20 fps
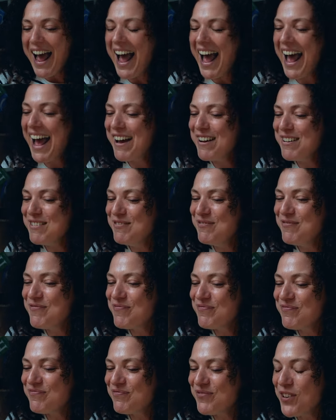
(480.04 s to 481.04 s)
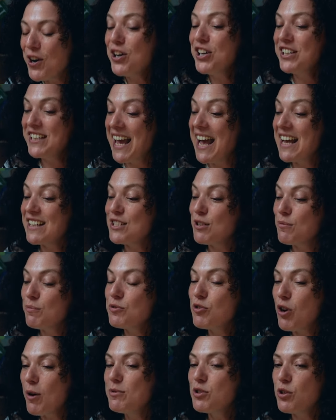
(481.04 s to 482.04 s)
Um, but yeah, so
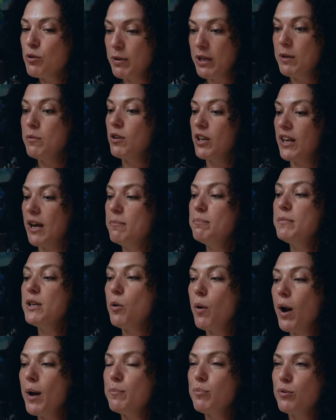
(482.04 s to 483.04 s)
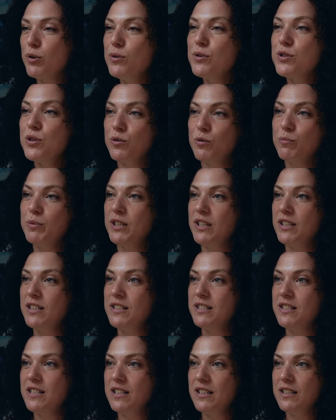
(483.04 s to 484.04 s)
drama school can, can, be quite brutal
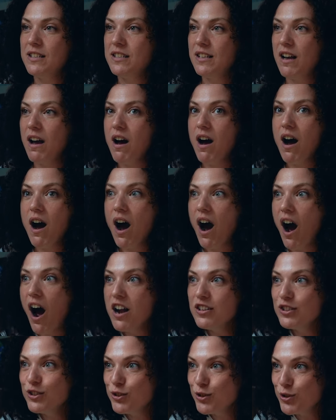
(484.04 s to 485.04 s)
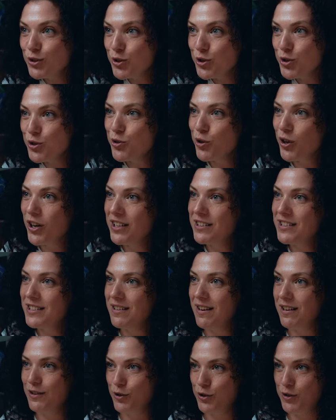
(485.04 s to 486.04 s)
because there's hundreds
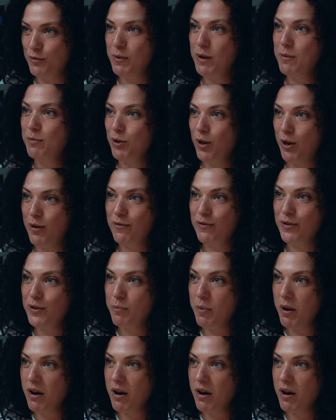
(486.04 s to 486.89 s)
and hundreds of people going for the